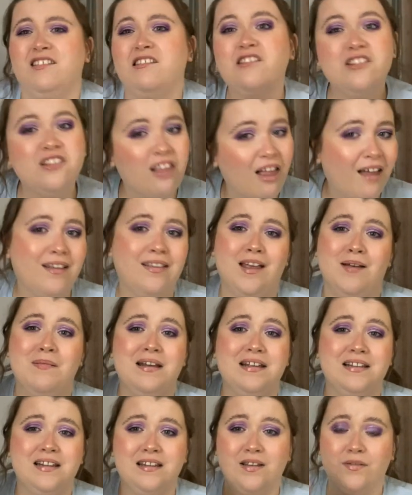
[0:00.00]
Like, that
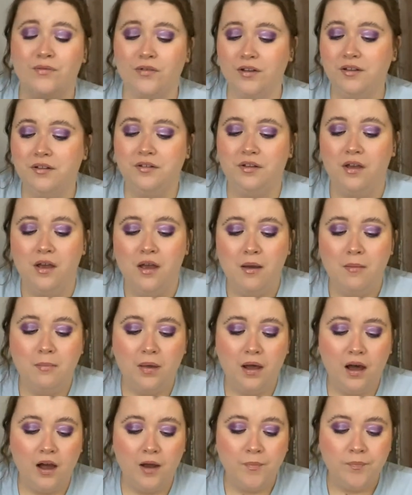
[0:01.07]
makes any difference.
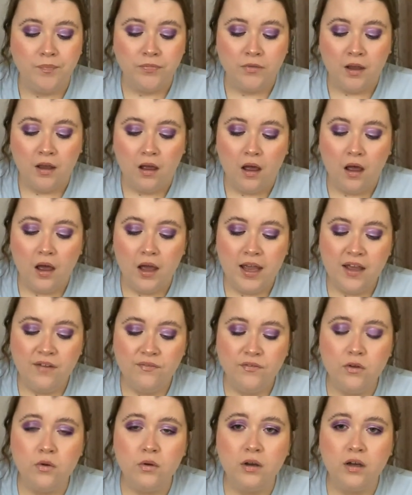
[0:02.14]
But
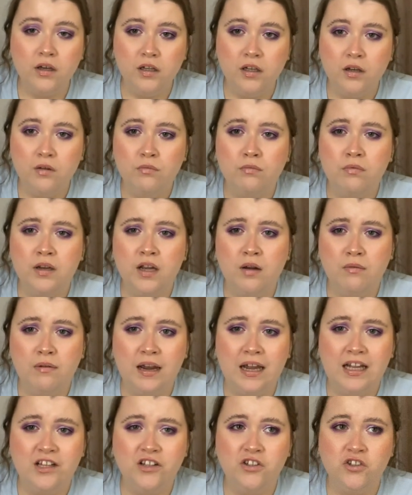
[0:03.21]
if you're going to
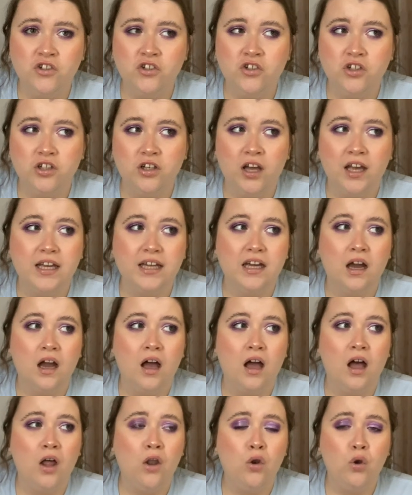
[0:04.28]
rearrange like
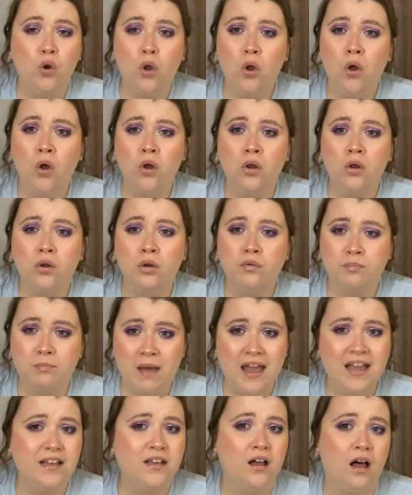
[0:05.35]
a lot of
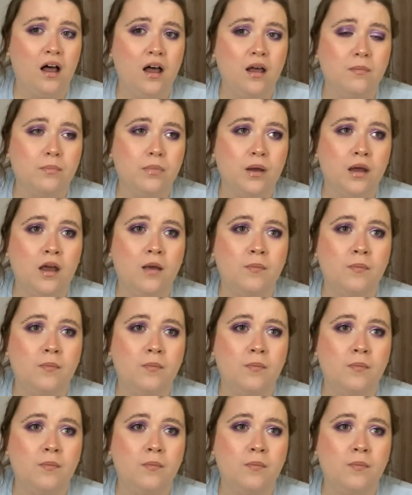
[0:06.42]
makeup,